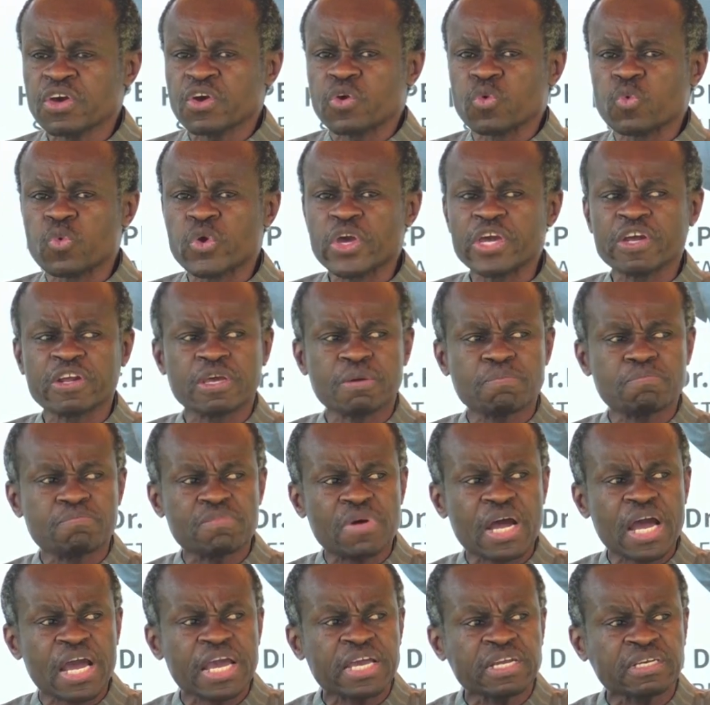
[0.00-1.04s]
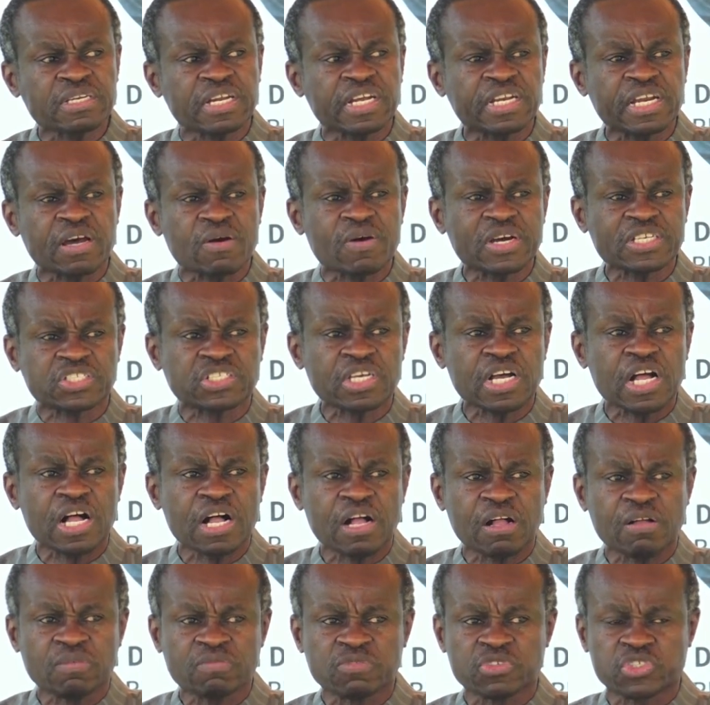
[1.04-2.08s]
we reminded
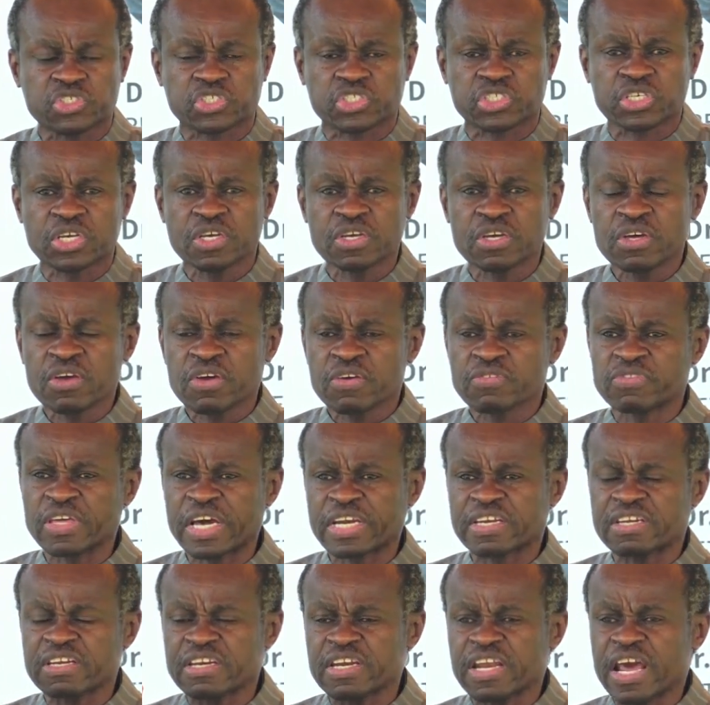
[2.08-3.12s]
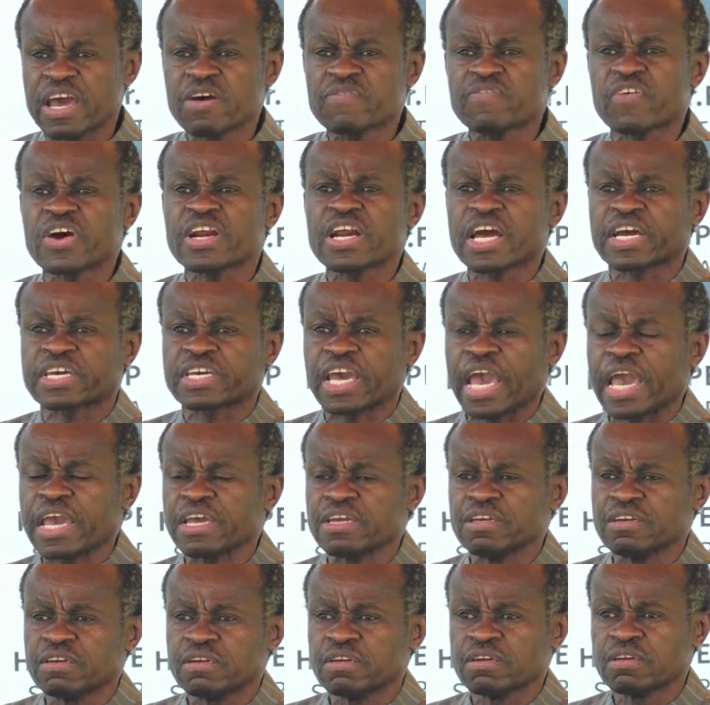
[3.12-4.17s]
ourselves that never
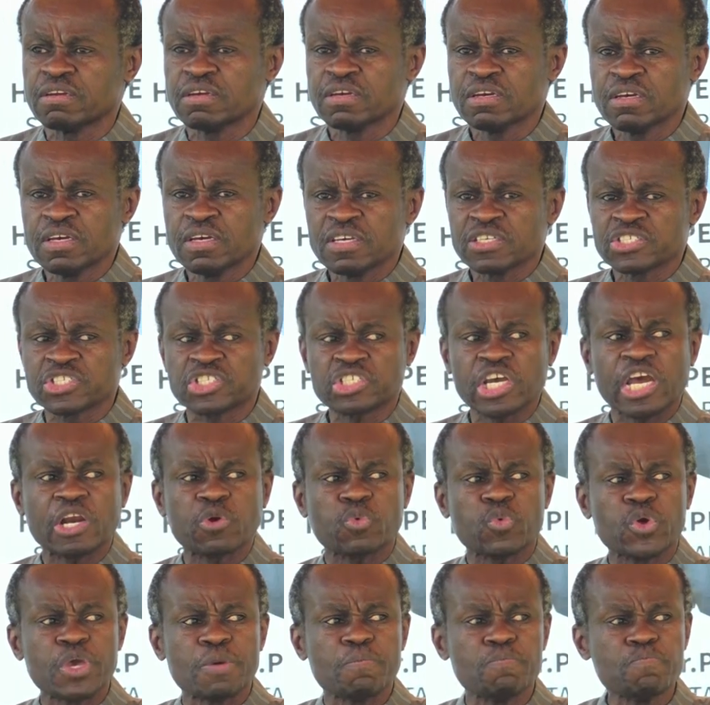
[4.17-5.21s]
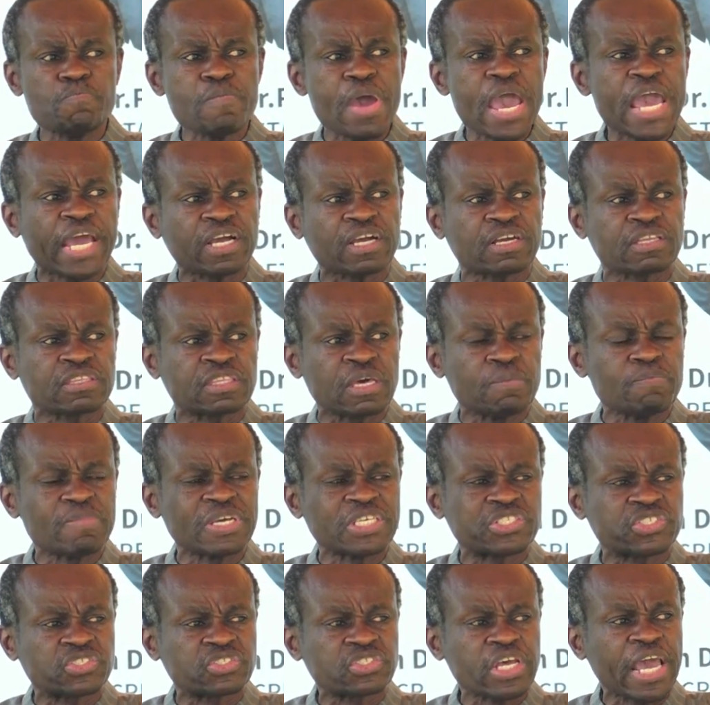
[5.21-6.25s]
again shall we make the
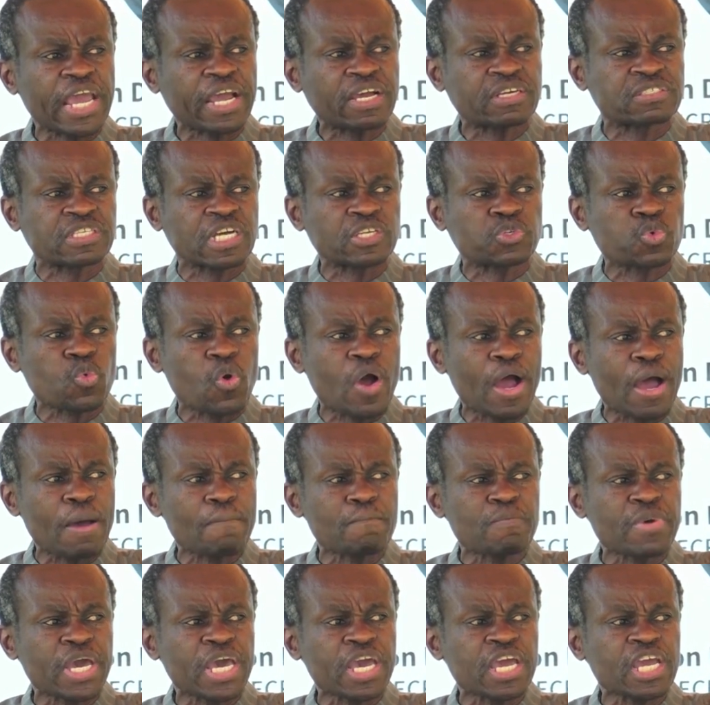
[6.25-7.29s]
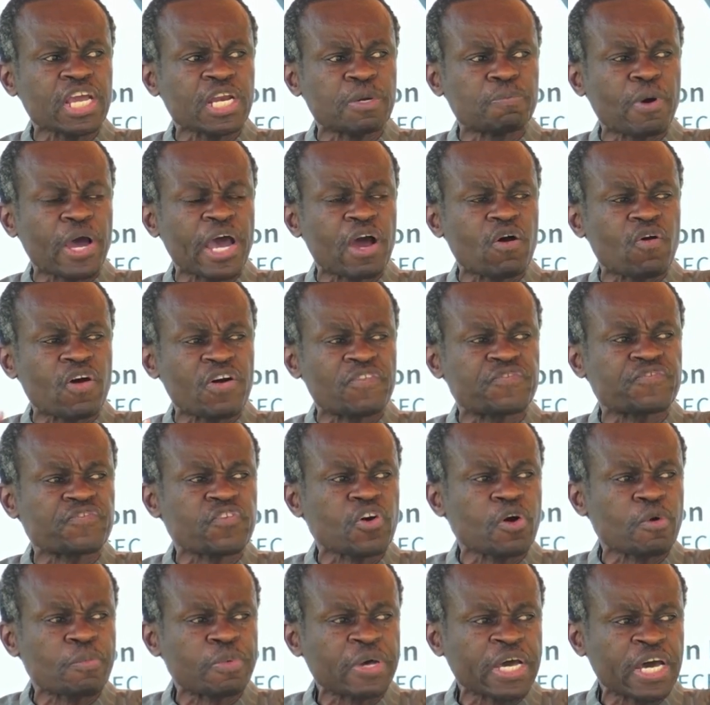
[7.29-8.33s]
mistakes that were made by our
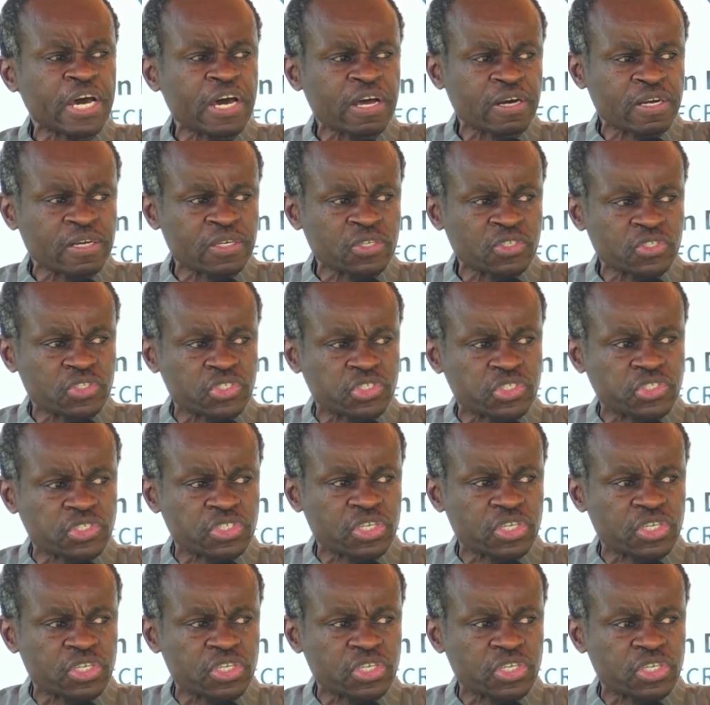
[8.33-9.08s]
forebears,